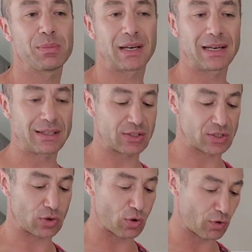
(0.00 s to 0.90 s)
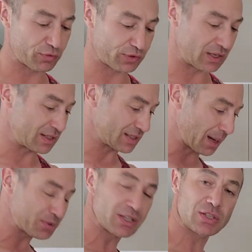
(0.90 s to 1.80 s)
milliliters of the
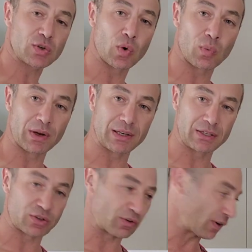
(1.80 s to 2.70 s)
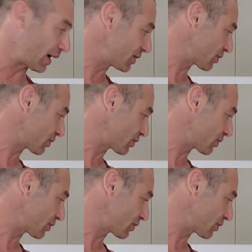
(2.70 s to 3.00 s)
substance, or 1 liter of ice